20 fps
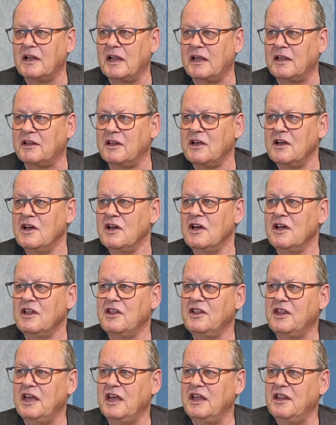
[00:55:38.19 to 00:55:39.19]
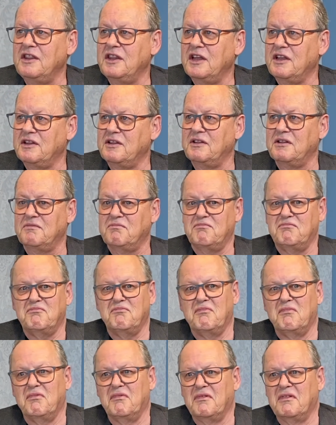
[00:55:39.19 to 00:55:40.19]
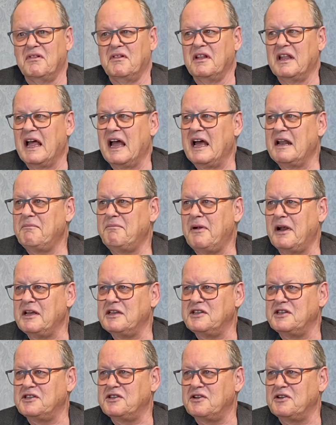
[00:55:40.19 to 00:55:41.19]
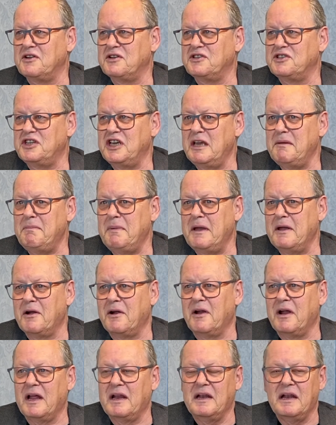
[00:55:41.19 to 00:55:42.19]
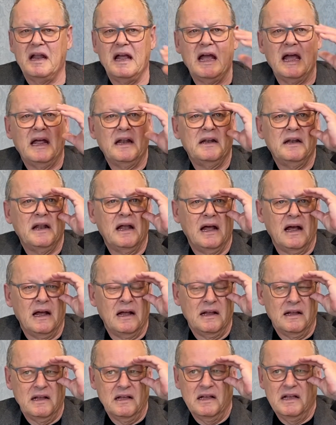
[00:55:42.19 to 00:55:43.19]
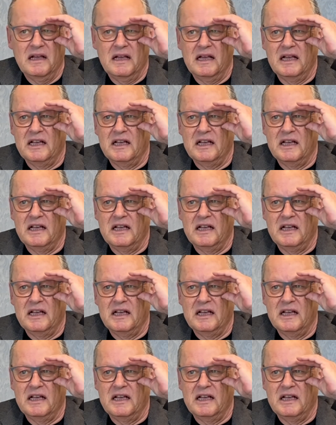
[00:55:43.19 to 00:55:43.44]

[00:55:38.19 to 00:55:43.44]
Like, the land prices are cheap here, and you